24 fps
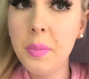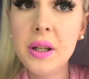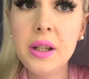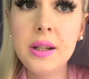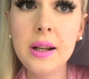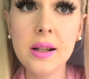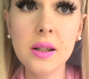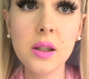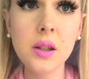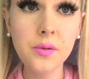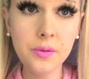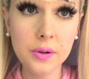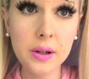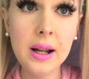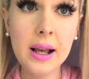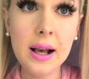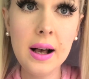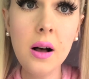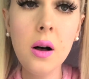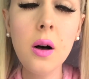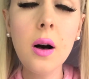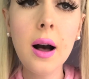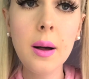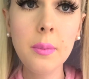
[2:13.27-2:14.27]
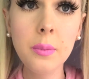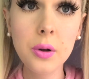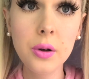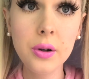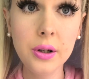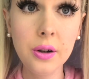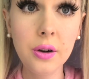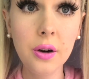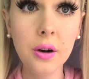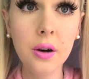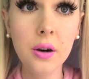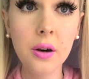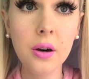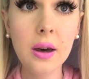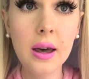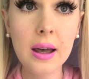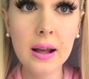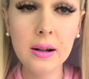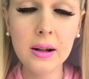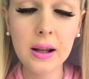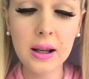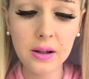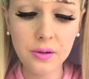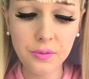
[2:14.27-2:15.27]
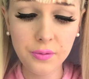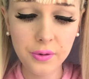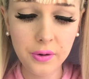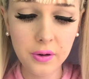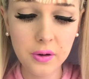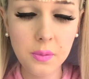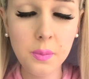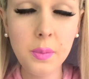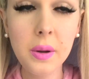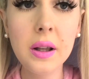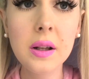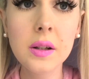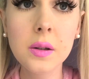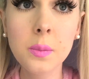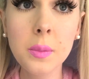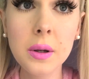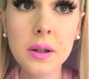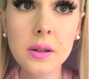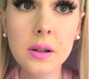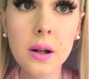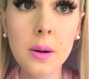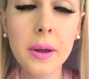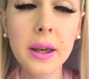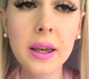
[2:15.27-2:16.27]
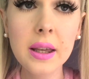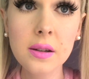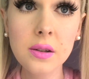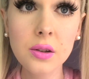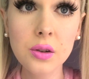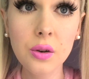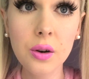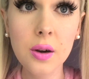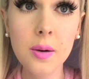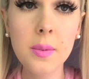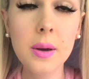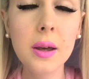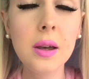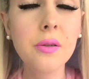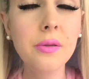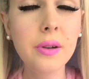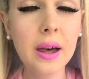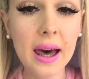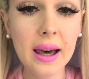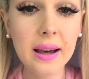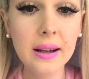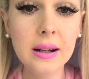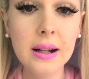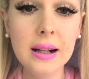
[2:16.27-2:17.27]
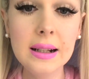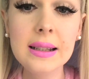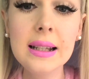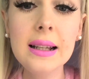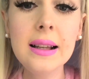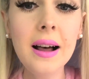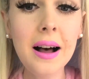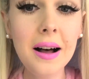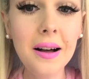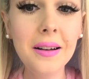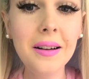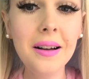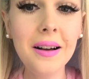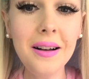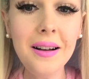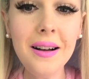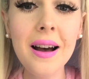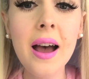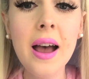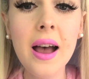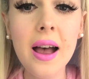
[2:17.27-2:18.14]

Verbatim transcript: But yes, for now, I'm going to go and eat food because my stomach is screaming of agonizing hunger.